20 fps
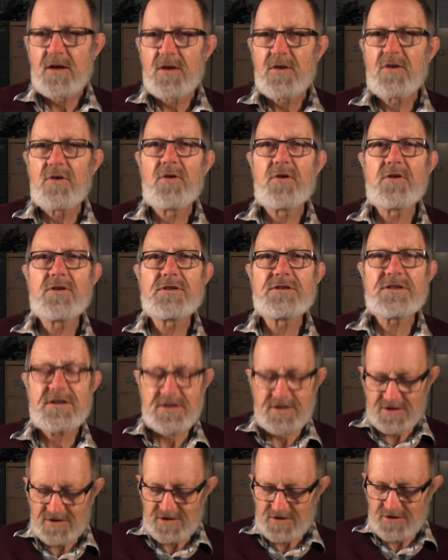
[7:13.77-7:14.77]
Lord,
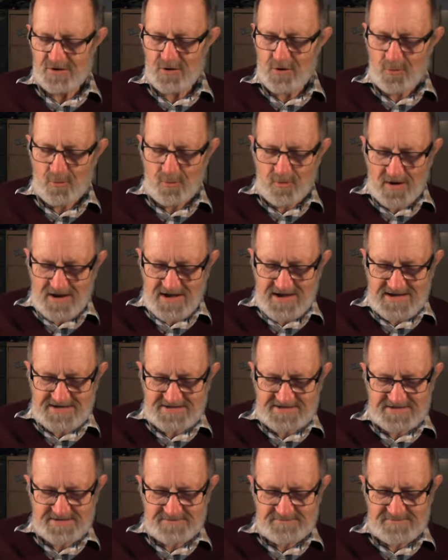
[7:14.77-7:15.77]

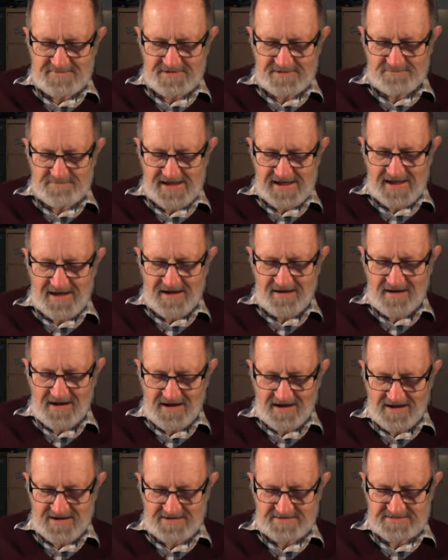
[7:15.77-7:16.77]
quieten our
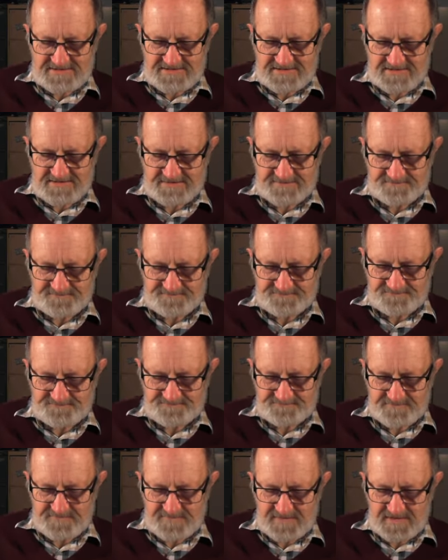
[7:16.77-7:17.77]
hearts.
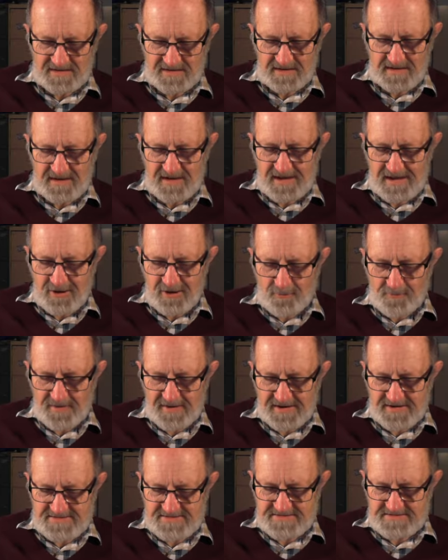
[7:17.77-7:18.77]
Help
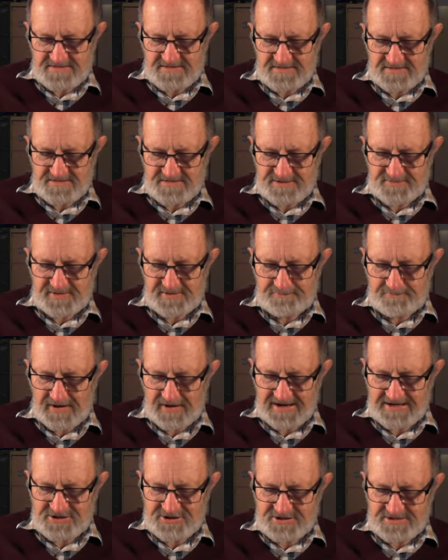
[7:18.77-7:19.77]
us to be
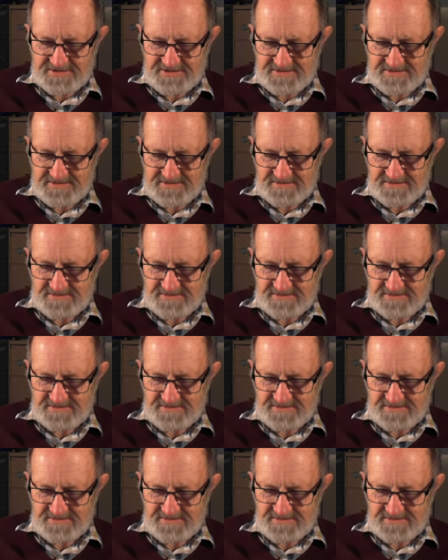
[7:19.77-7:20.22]
patient.